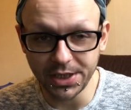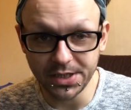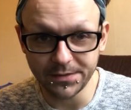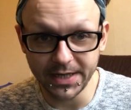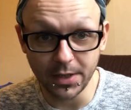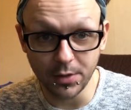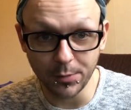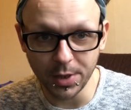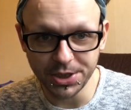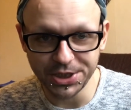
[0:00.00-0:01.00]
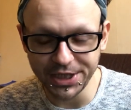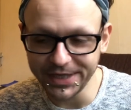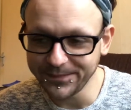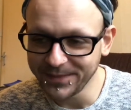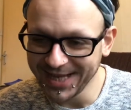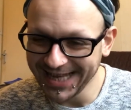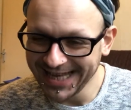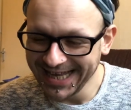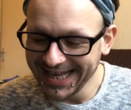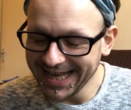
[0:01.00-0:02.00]
doing? Go and watch it.
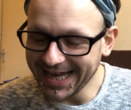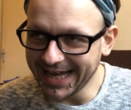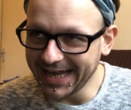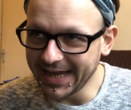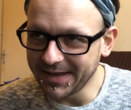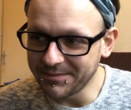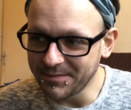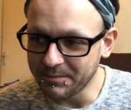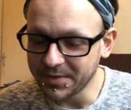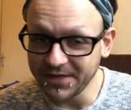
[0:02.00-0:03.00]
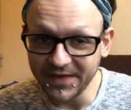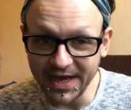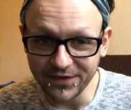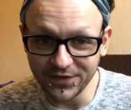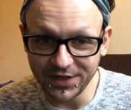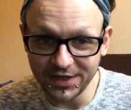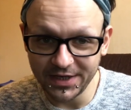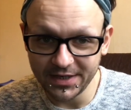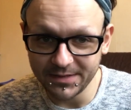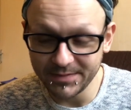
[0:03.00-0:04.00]
But if you haven't,
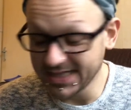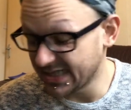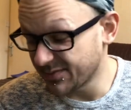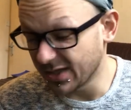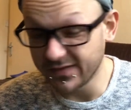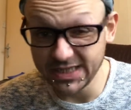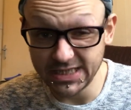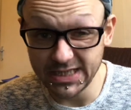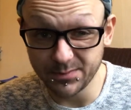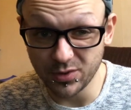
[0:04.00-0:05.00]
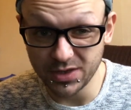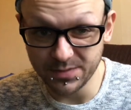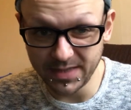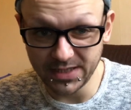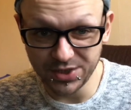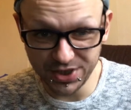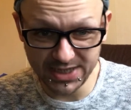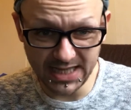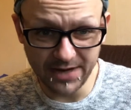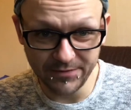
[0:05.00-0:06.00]
because it's relevant to this book as well, just
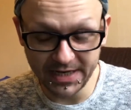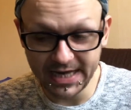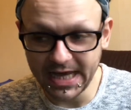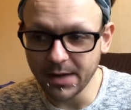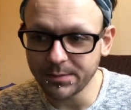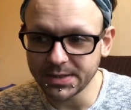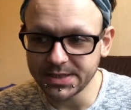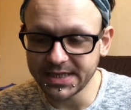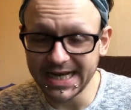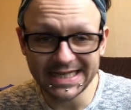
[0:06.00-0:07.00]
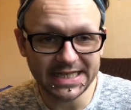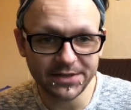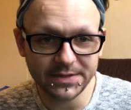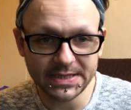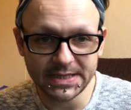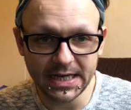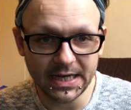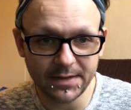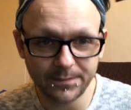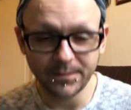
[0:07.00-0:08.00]
slight recap. So the idea is
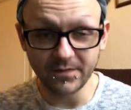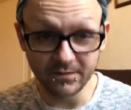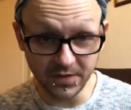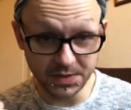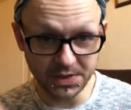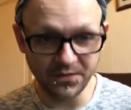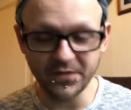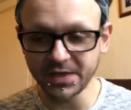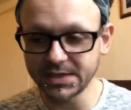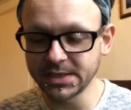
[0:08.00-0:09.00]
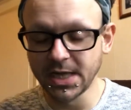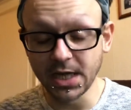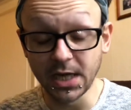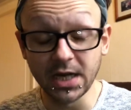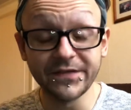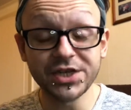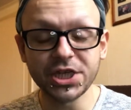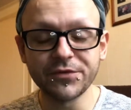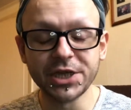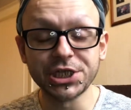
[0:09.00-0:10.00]
that, voice over voice, in every
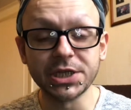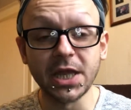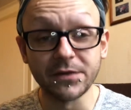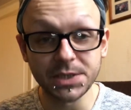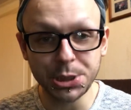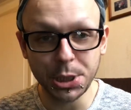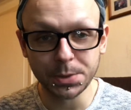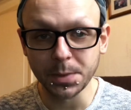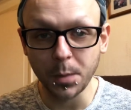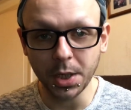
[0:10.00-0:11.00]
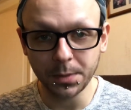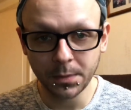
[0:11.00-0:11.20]
generation there is a chosen one.